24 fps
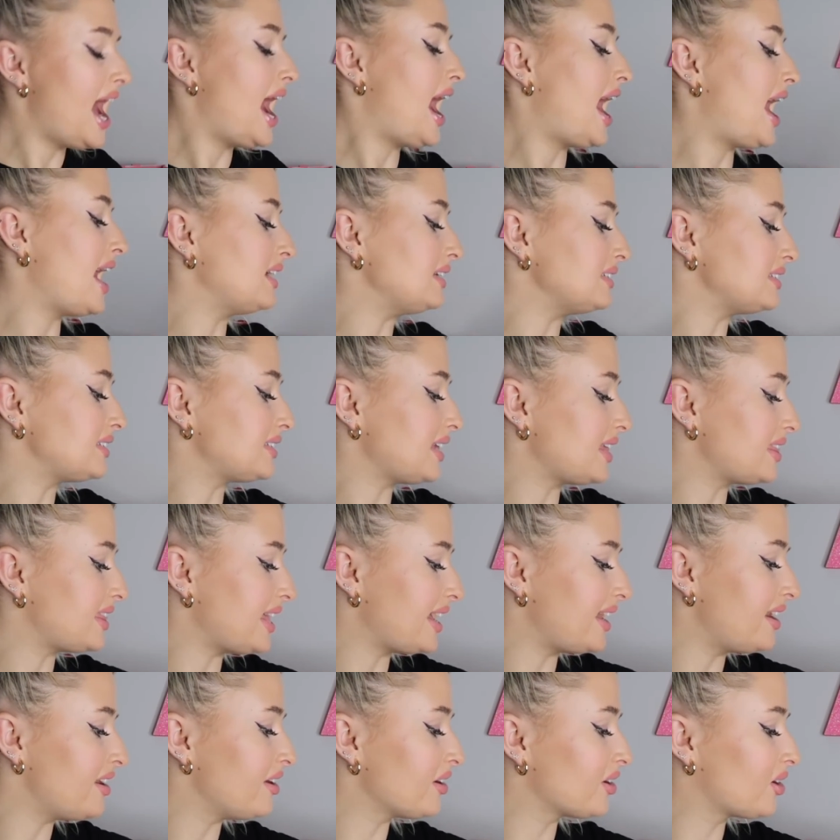as
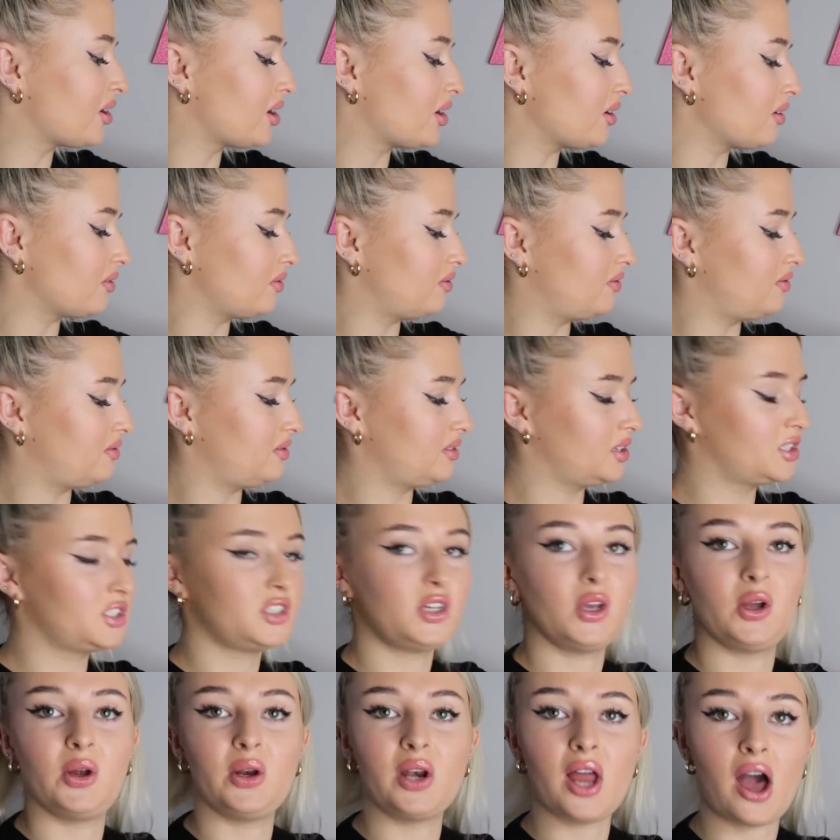they look
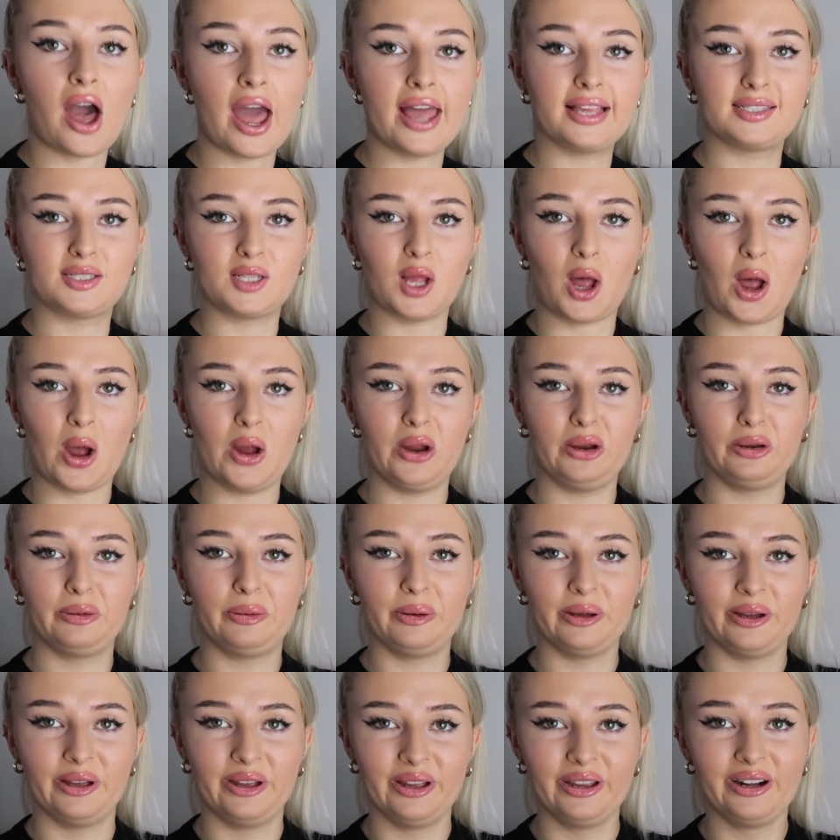too nice to
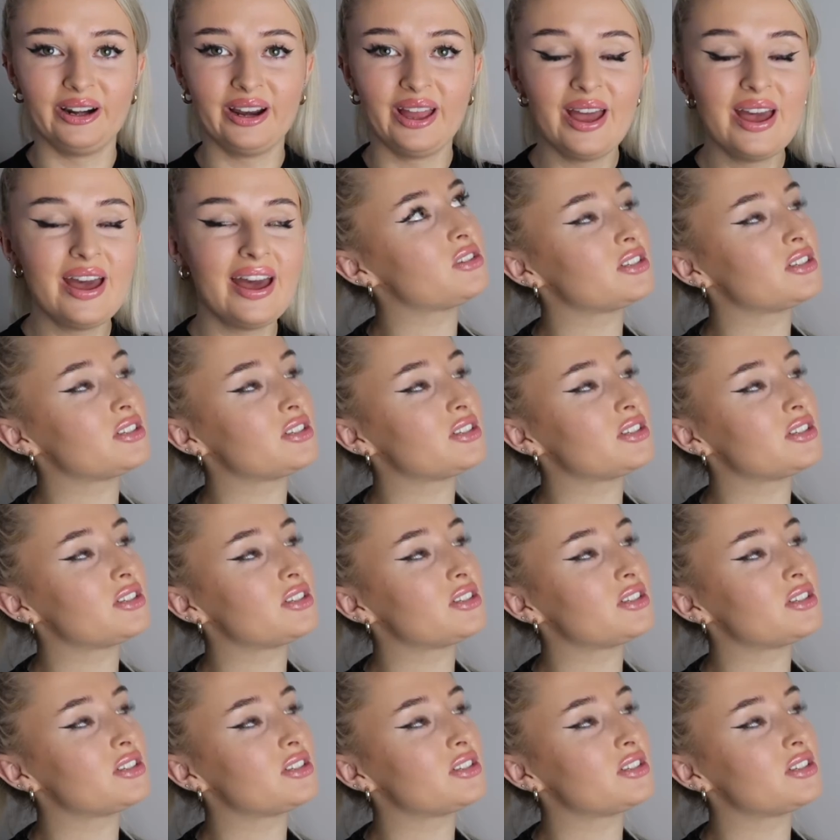open.